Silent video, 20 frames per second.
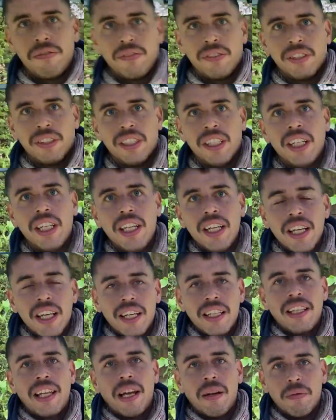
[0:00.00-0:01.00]
and
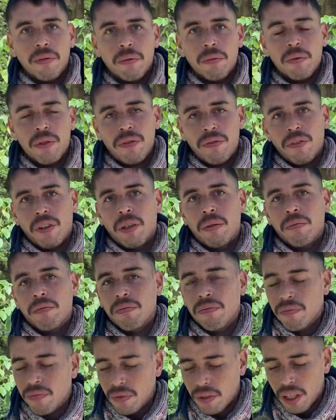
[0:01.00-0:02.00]
that one was from
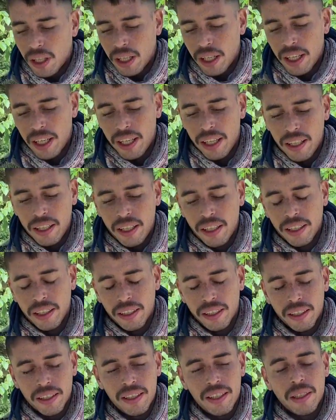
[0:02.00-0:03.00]

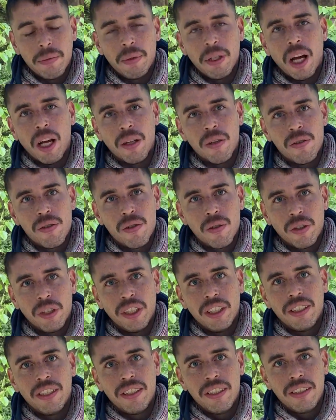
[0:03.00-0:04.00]
the Sleepy Hollow
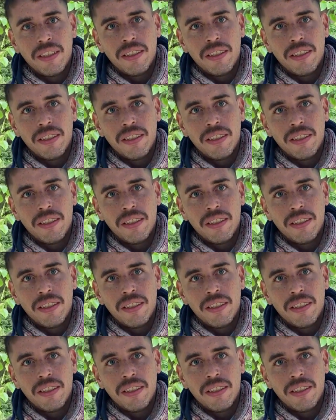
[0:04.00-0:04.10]
stories.